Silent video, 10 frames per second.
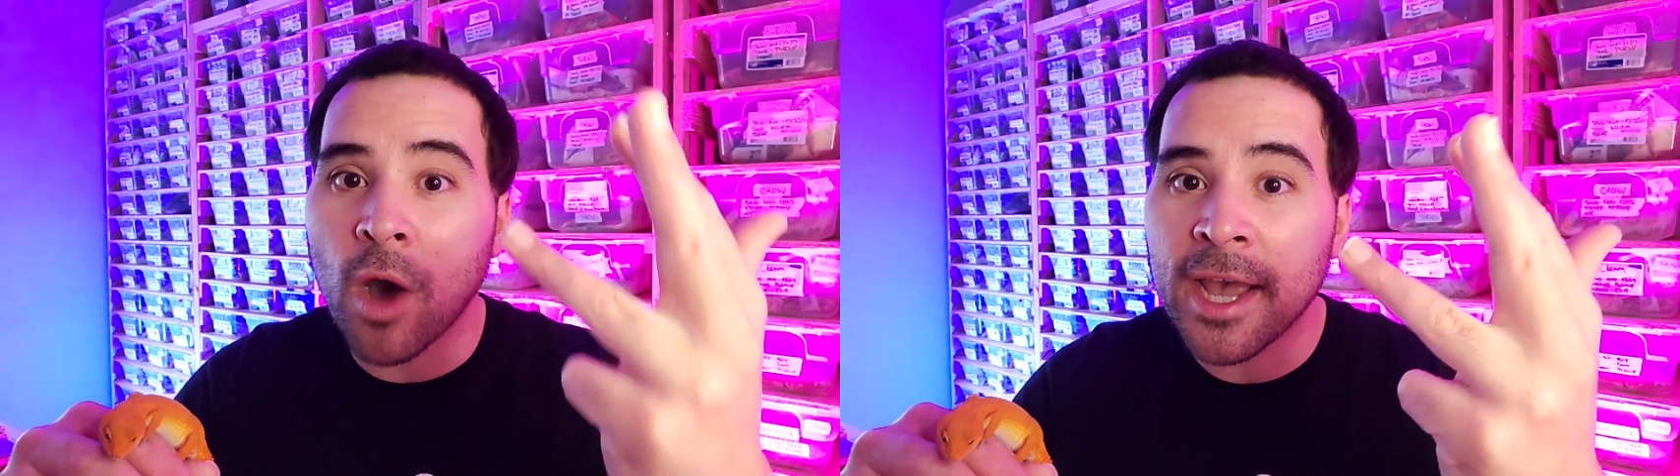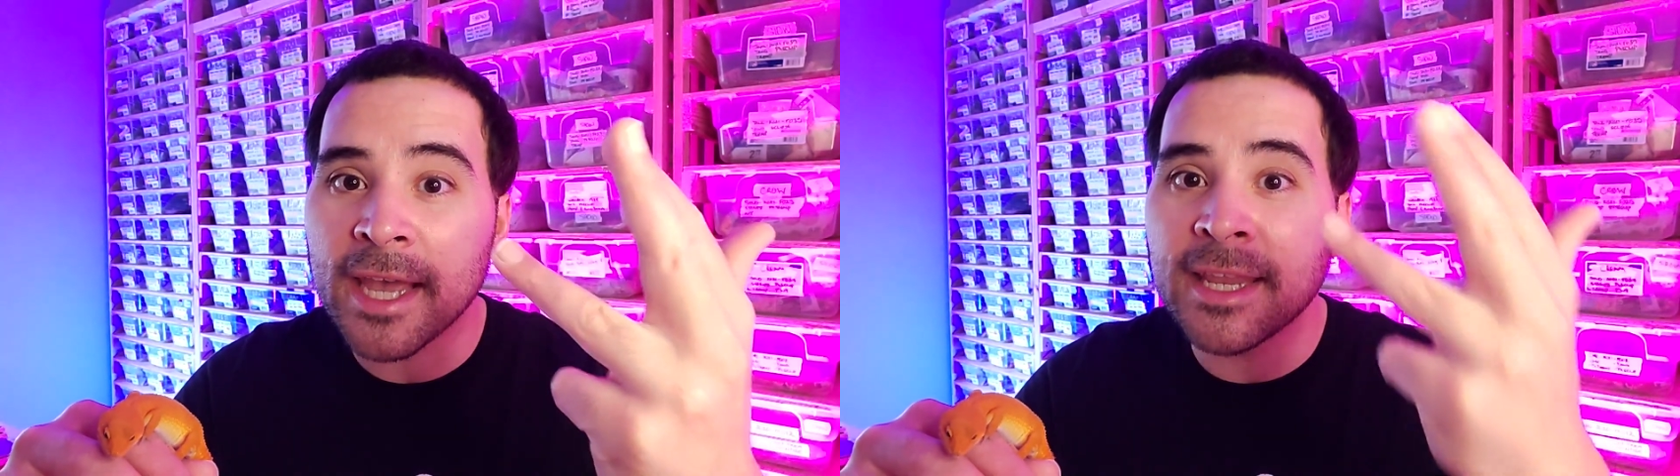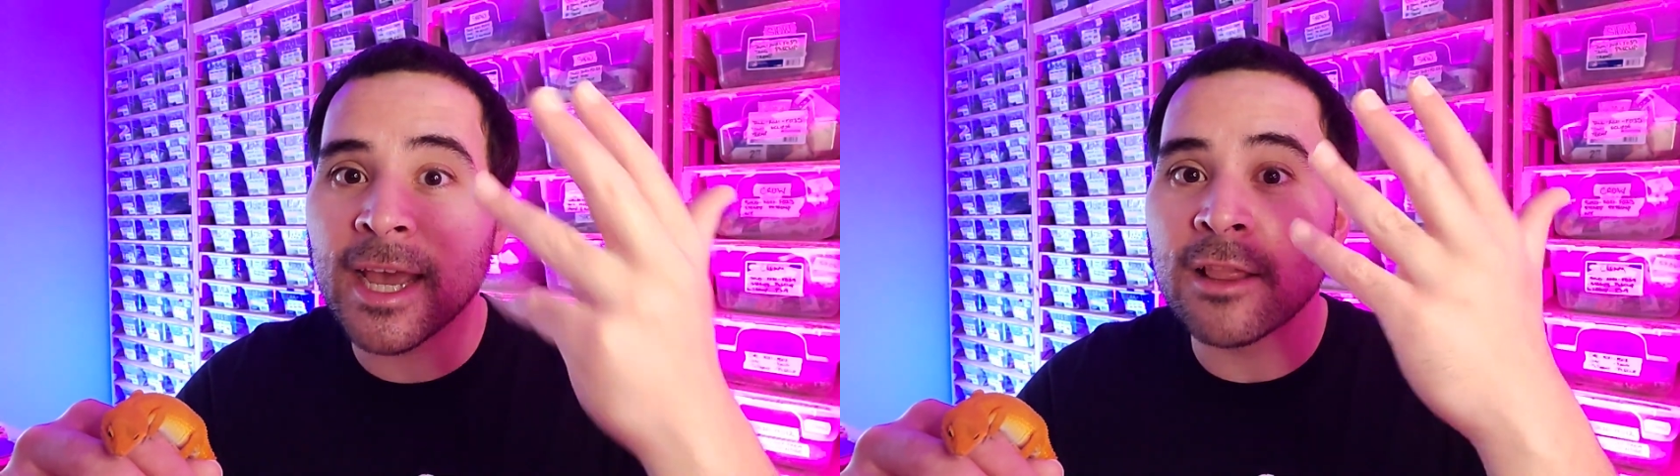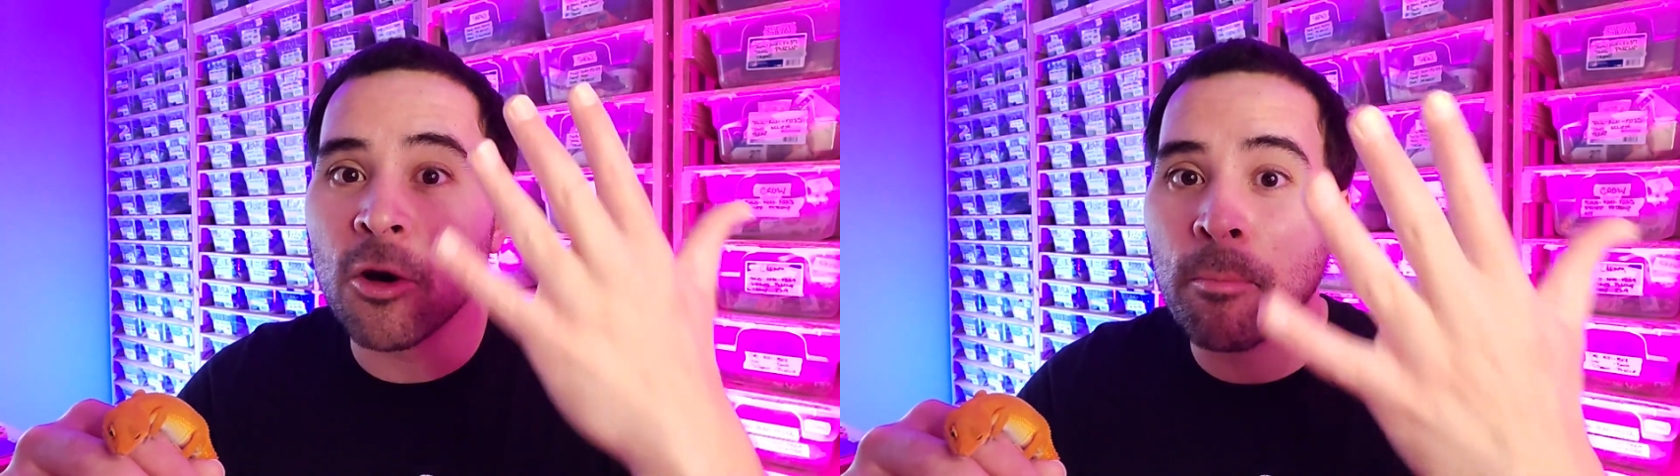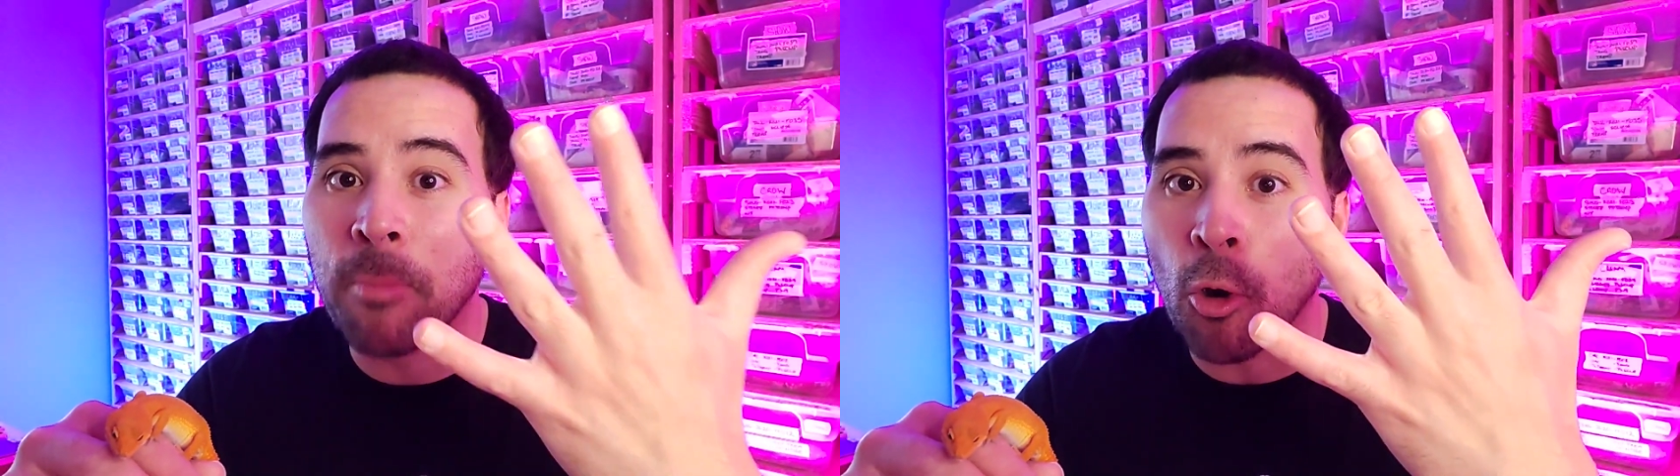white and
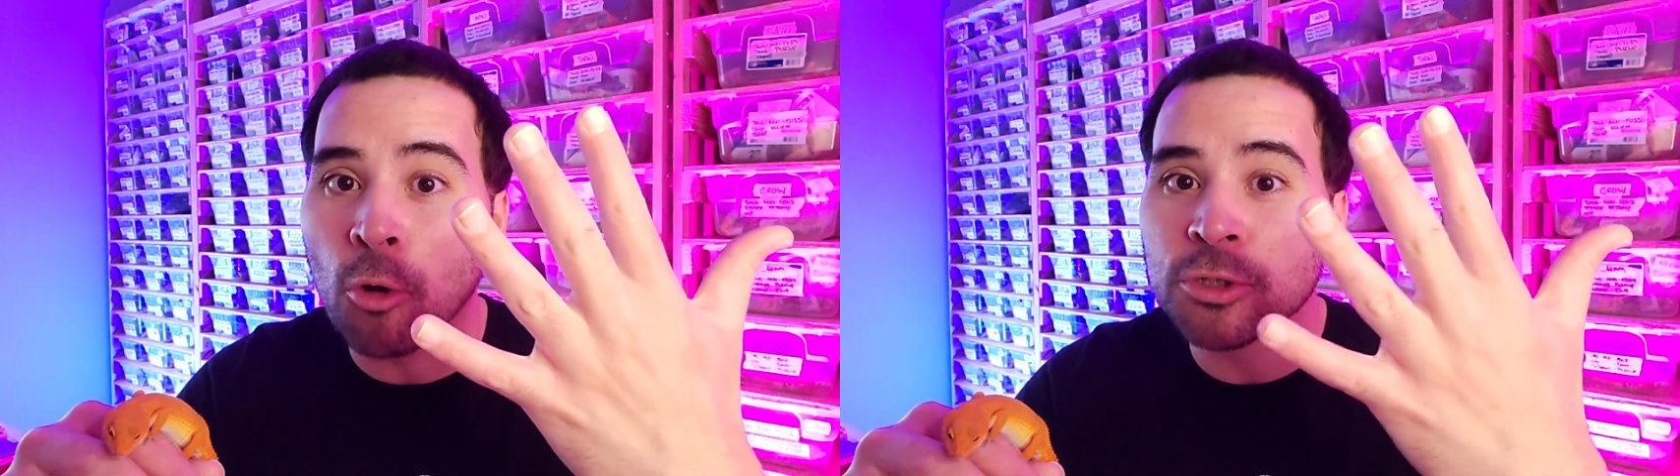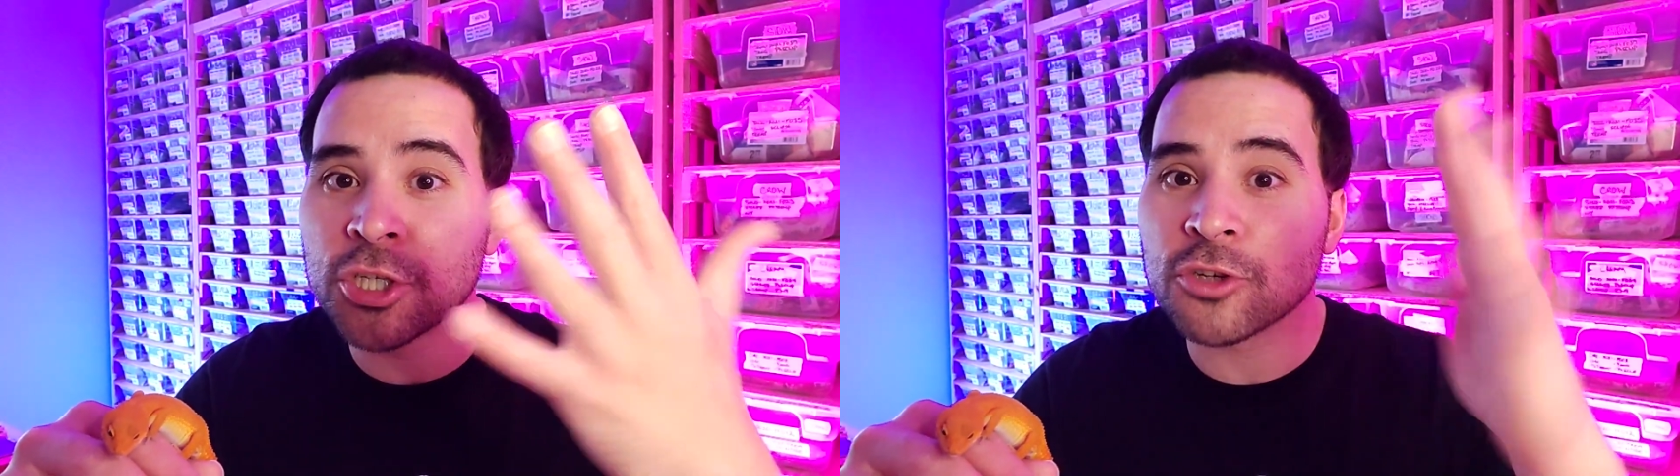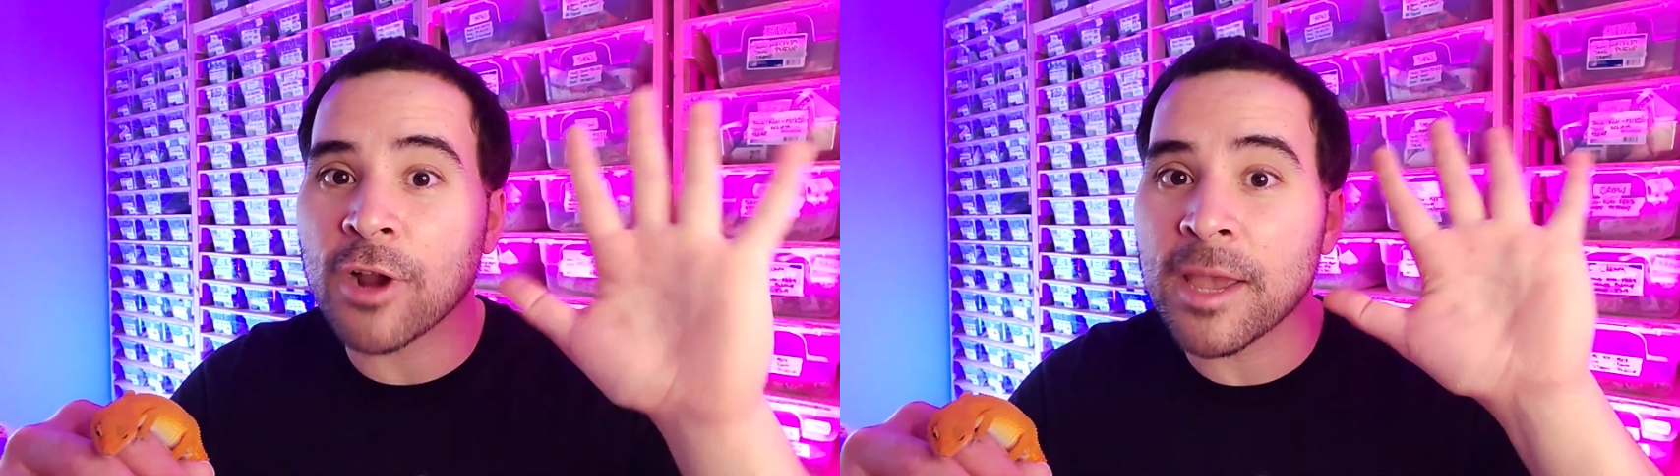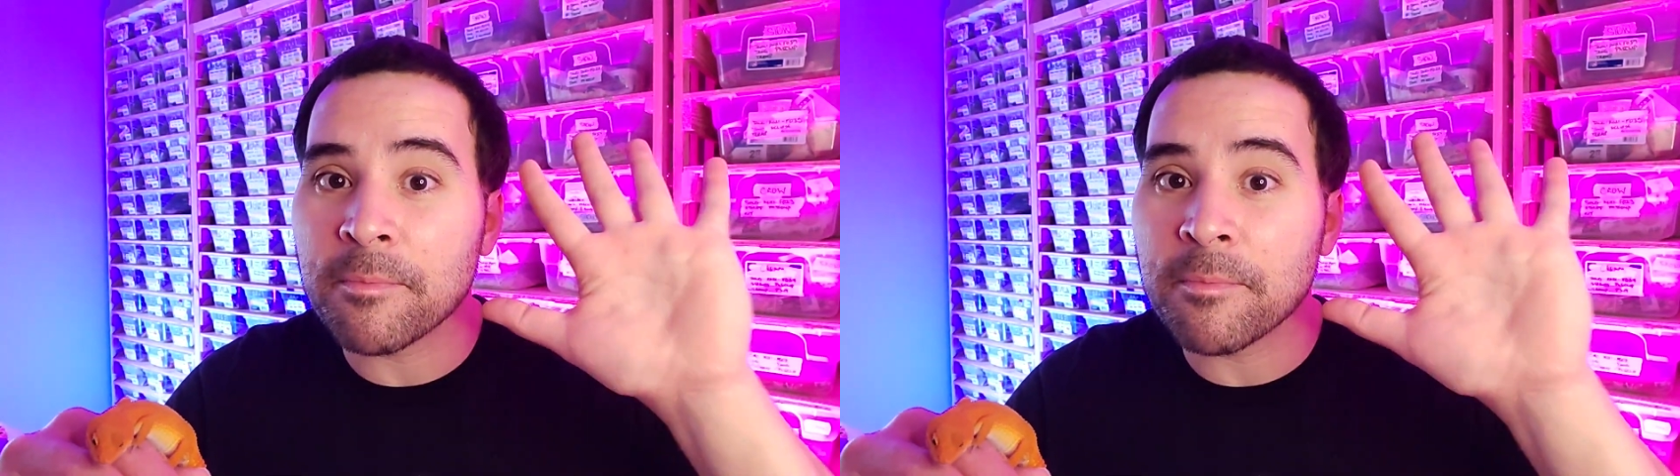yellow, bold stripe,